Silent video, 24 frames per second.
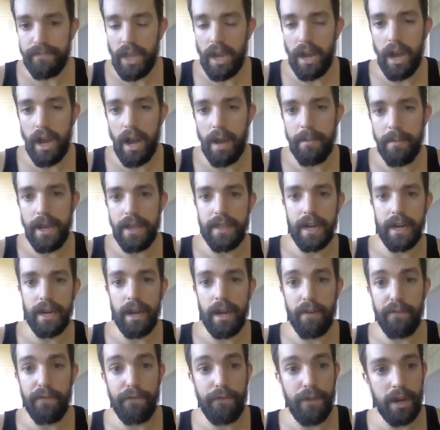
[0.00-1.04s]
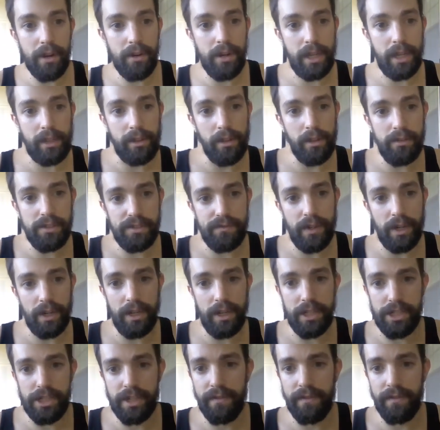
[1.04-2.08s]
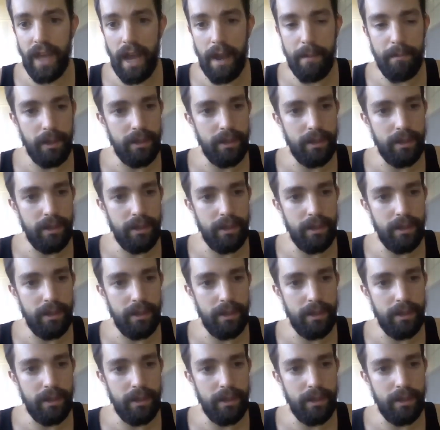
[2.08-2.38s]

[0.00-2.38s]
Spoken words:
And then a very close variation of that,